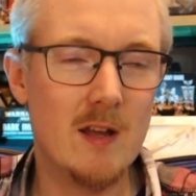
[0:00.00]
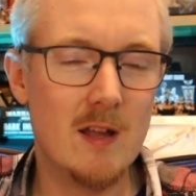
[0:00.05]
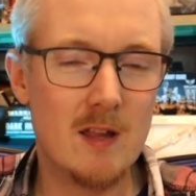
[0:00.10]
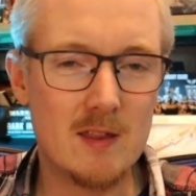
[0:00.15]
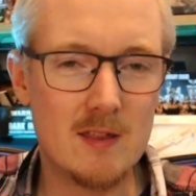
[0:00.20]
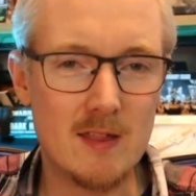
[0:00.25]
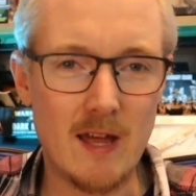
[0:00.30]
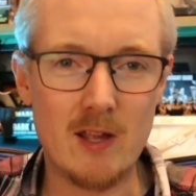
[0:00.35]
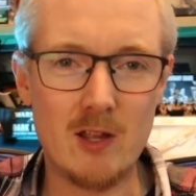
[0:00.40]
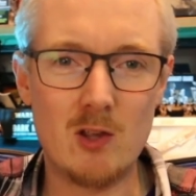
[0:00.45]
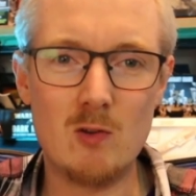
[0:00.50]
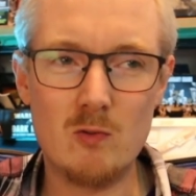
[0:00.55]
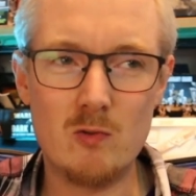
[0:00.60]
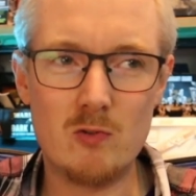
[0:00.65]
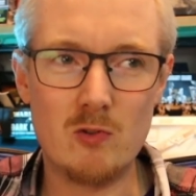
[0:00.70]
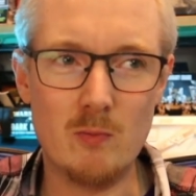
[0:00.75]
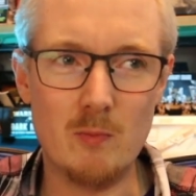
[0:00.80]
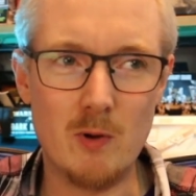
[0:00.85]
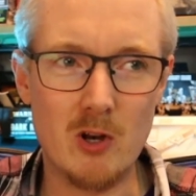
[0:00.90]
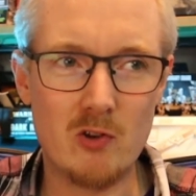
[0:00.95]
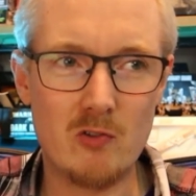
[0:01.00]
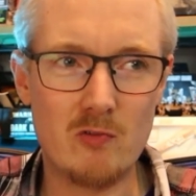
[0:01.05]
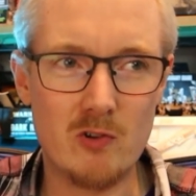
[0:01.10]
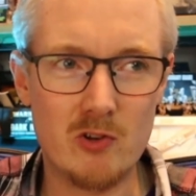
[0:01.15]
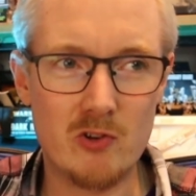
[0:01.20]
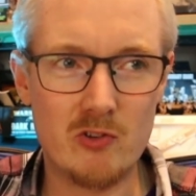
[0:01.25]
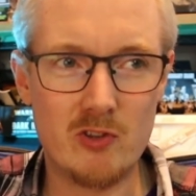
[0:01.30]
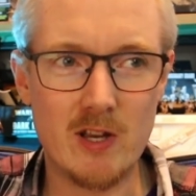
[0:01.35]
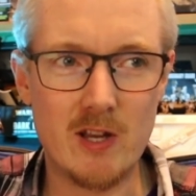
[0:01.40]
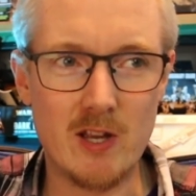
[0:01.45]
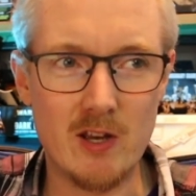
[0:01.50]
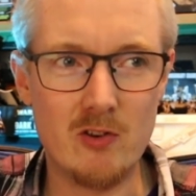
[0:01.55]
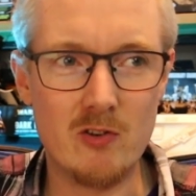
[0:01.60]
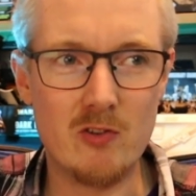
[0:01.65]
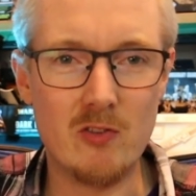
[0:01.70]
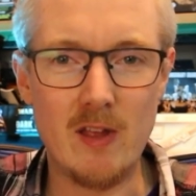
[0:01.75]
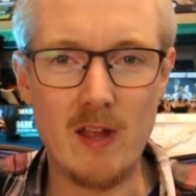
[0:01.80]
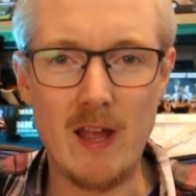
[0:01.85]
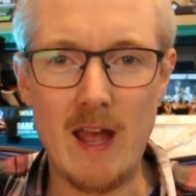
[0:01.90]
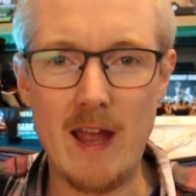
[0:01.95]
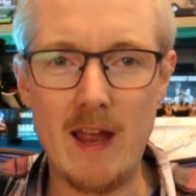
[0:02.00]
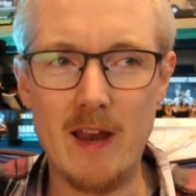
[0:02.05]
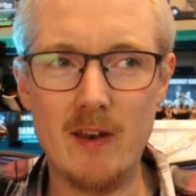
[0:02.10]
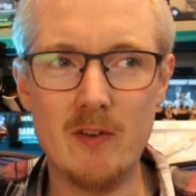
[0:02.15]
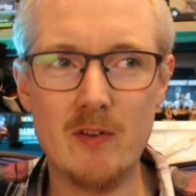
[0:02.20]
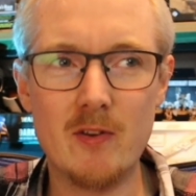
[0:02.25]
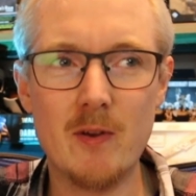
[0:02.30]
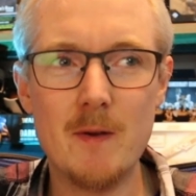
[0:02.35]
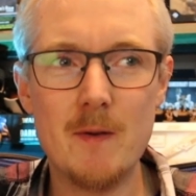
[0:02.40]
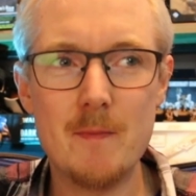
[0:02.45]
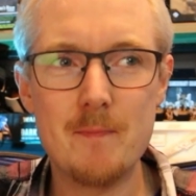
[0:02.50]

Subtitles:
Thank you so much for sticking to the end.